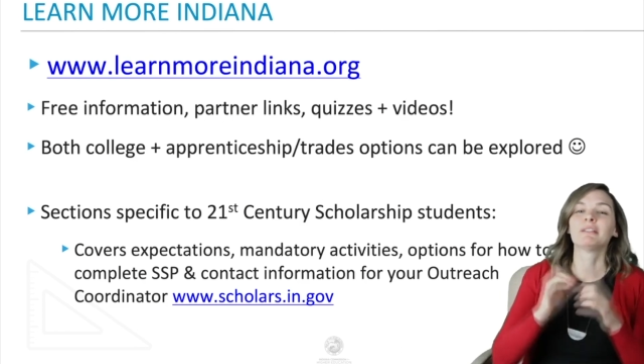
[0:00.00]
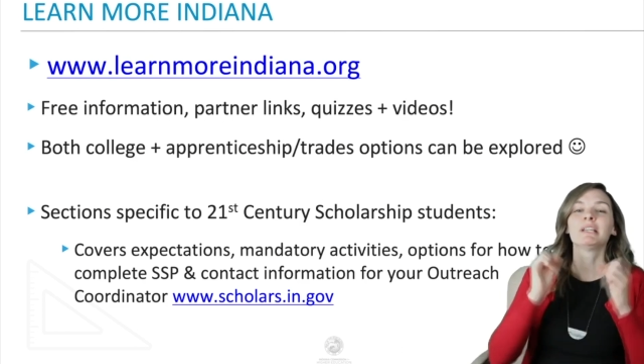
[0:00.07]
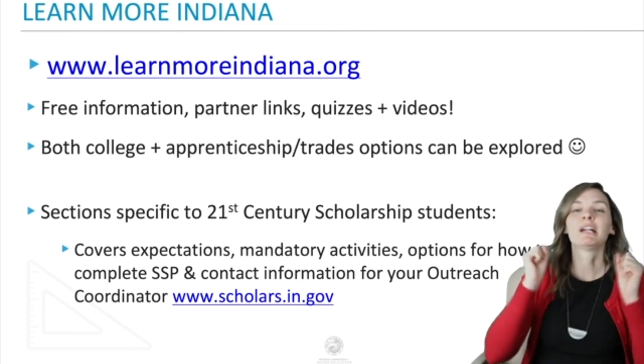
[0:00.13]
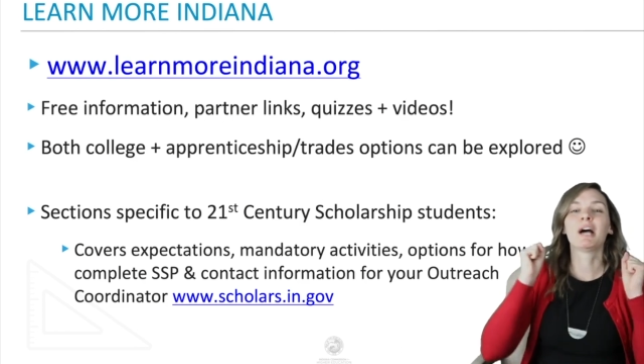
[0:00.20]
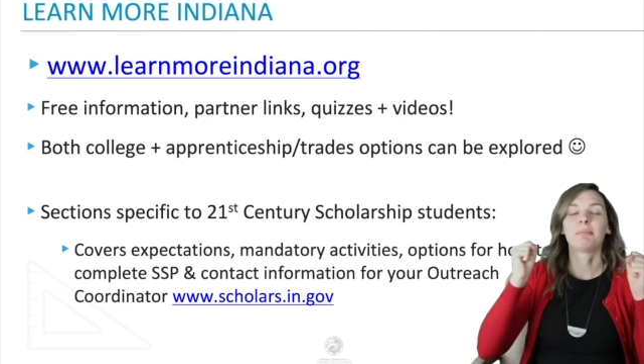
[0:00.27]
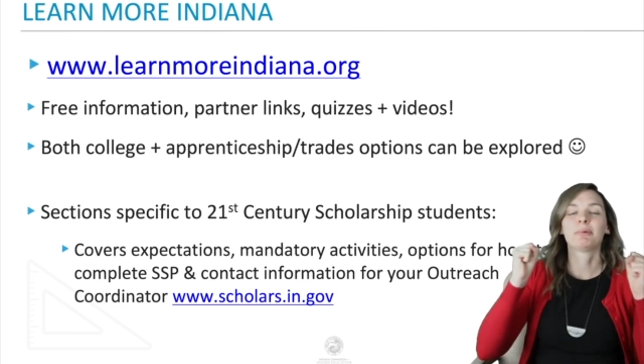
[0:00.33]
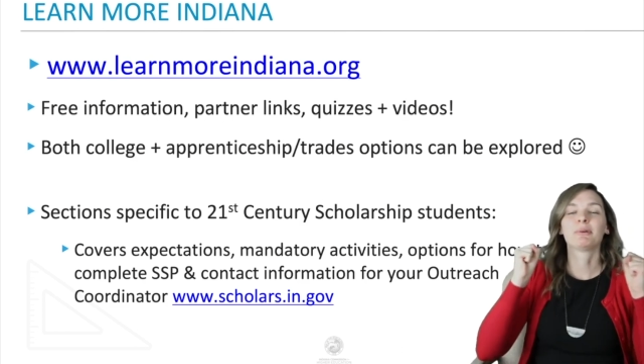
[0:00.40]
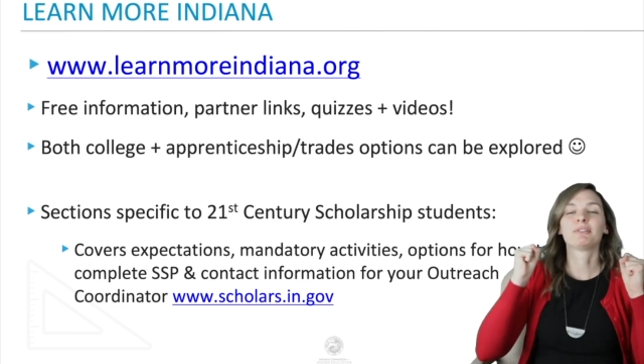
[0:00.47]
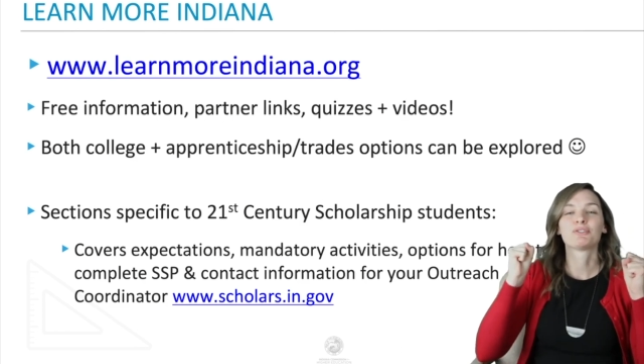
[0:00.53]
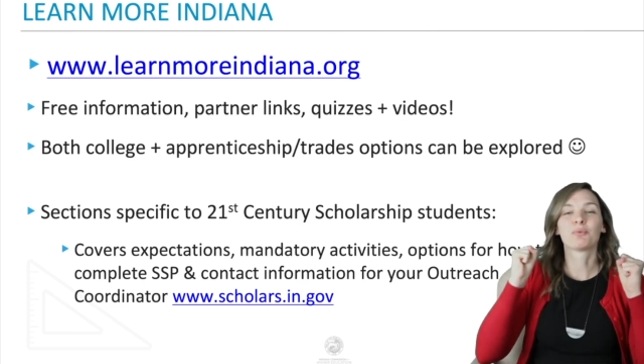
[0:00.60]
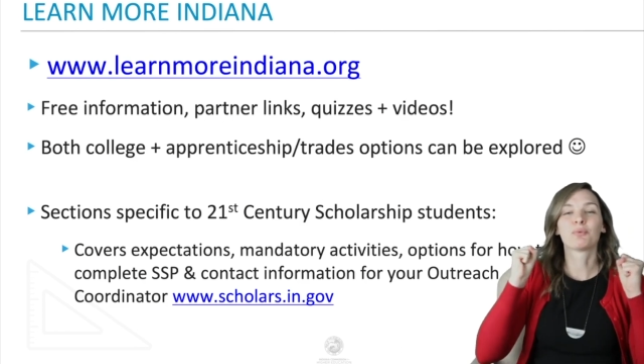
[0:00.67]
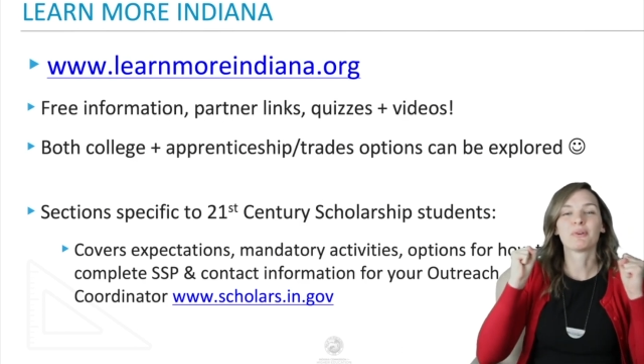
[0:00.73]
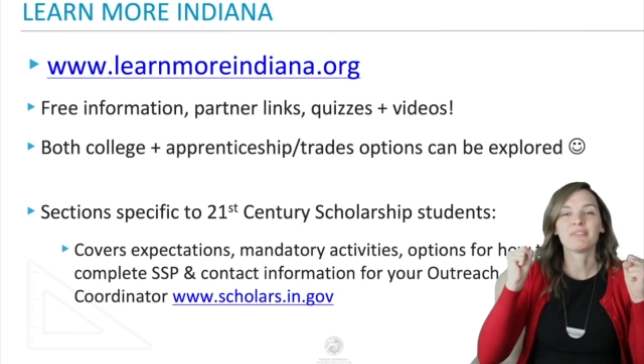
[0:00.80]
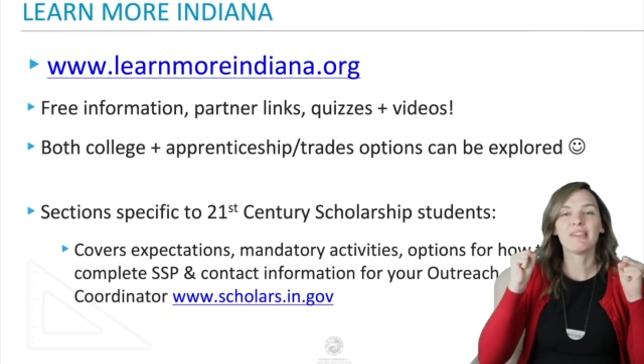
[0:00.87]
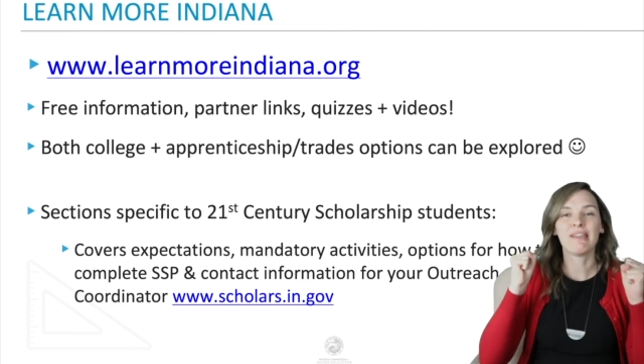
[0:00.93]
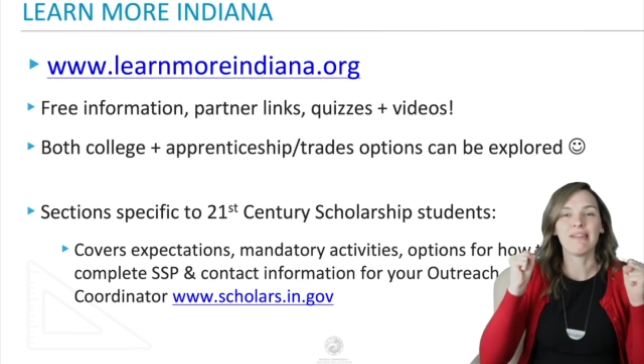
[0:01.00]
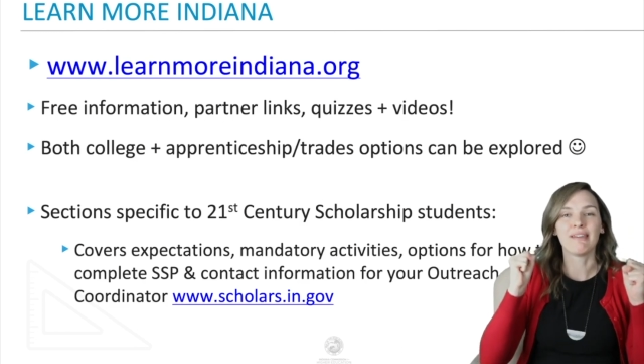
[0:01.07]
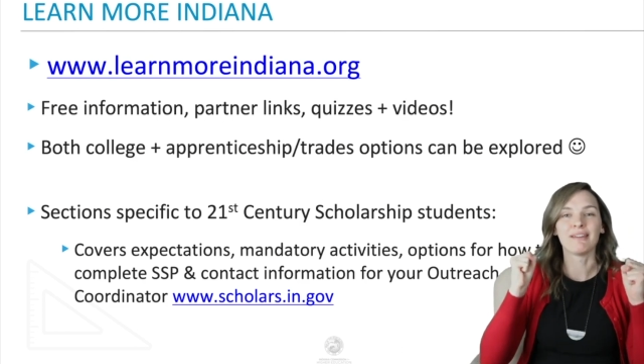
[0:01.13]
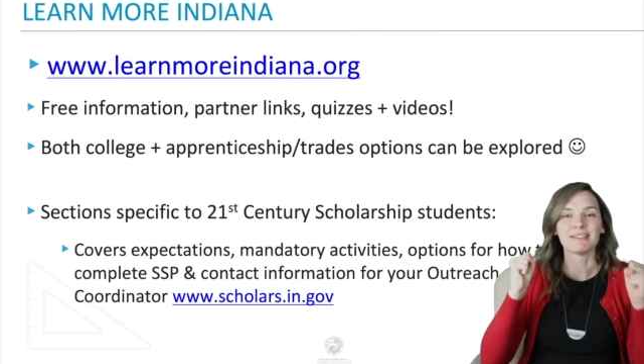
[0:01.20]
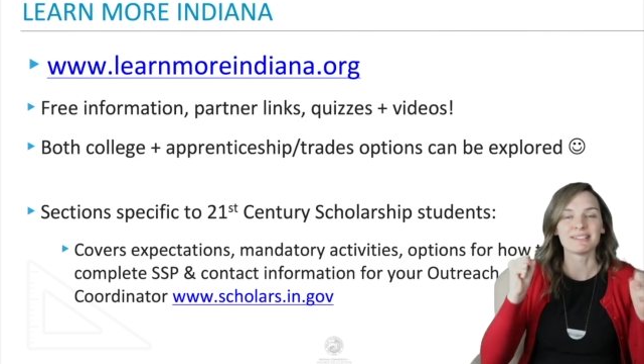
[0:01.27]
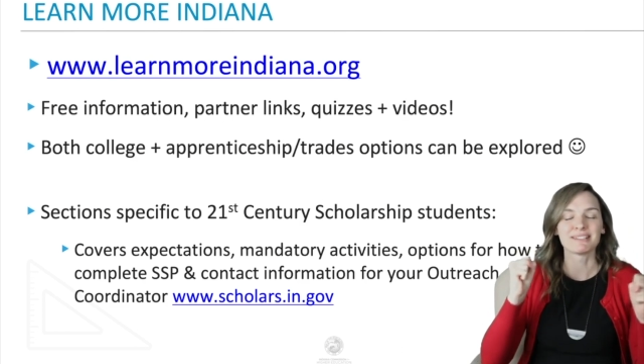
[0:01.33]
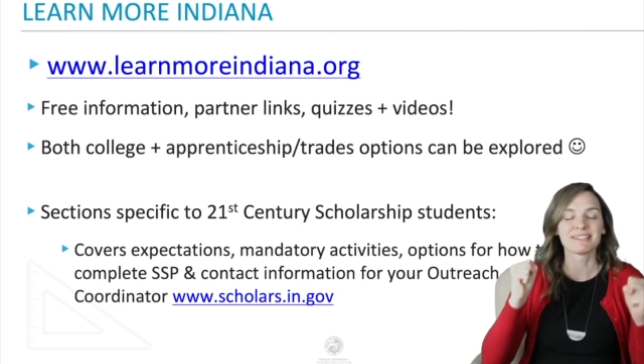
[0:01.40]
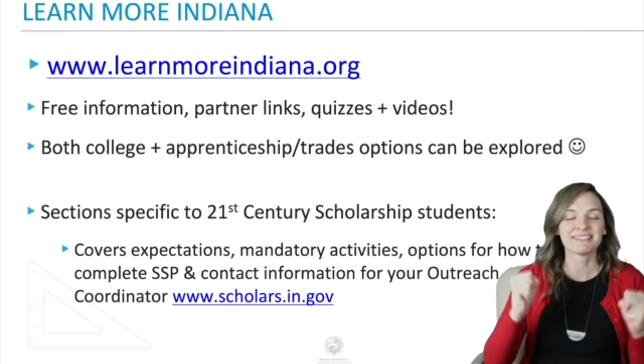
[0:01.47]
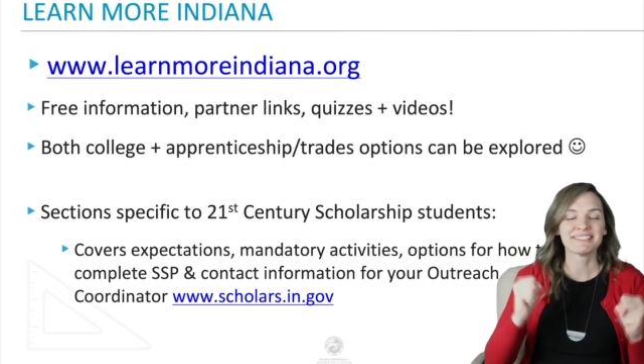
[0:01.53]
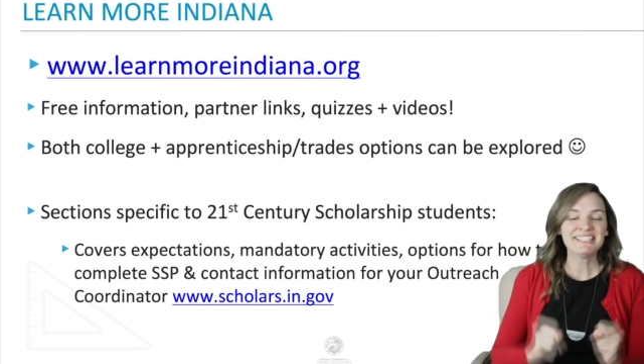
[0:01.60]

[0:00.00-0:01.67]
up toward the end.